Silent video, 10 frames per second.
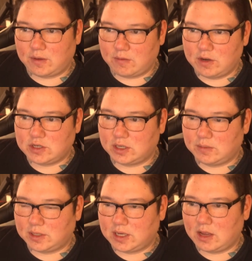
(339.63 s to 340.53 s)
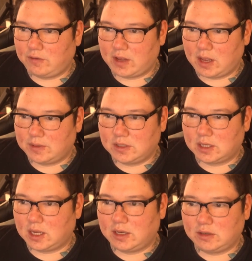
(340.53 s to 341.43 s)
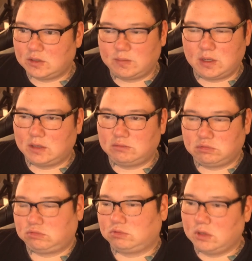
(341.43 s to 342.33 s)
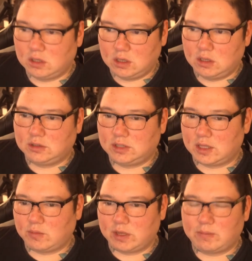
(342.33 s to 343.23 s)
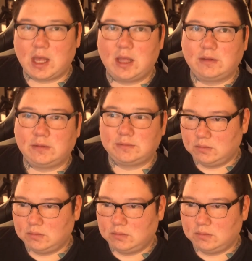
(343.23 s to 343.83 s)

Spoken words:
originally, but now if it happens again, I'd just be like, take the week ban.